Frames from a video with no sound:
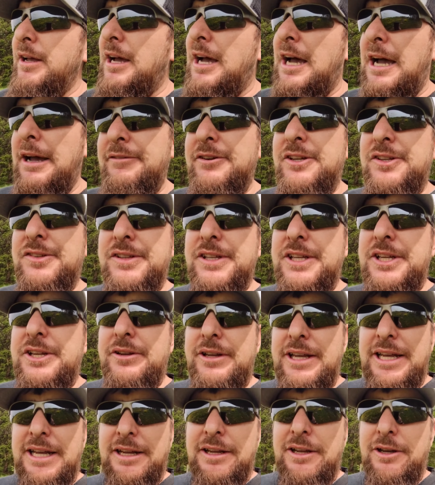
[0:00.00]
Obviously, you
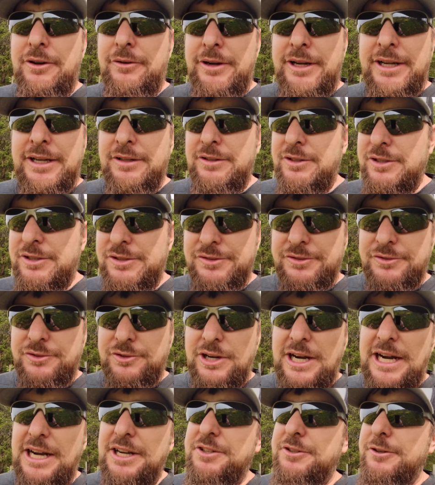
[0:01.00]
can't go in and just
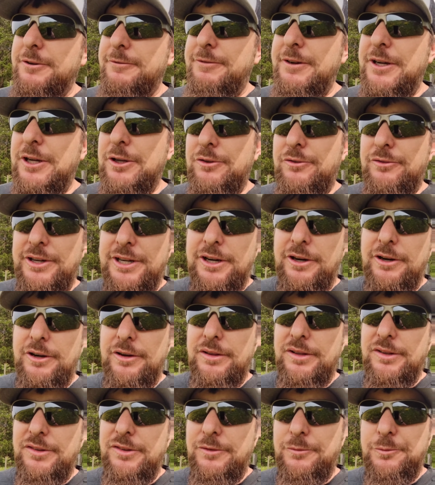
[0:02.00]
trash your fields
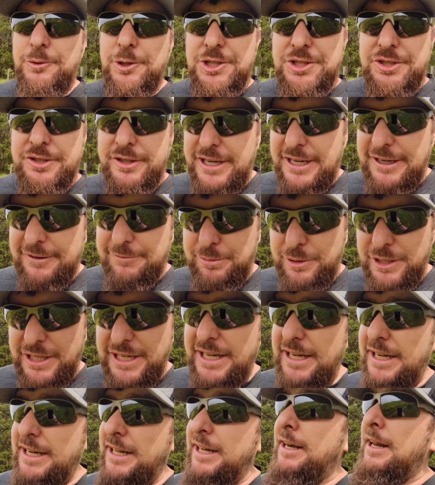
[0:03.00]
regardless of what you have
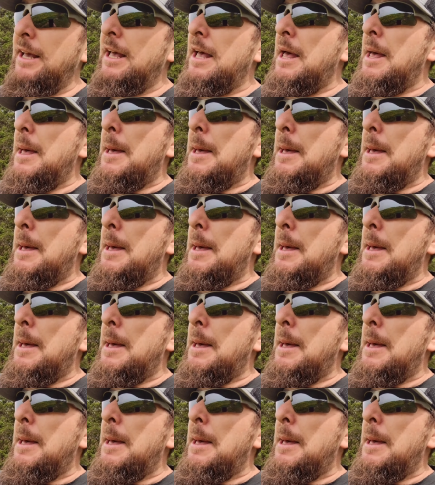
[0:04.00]
planted.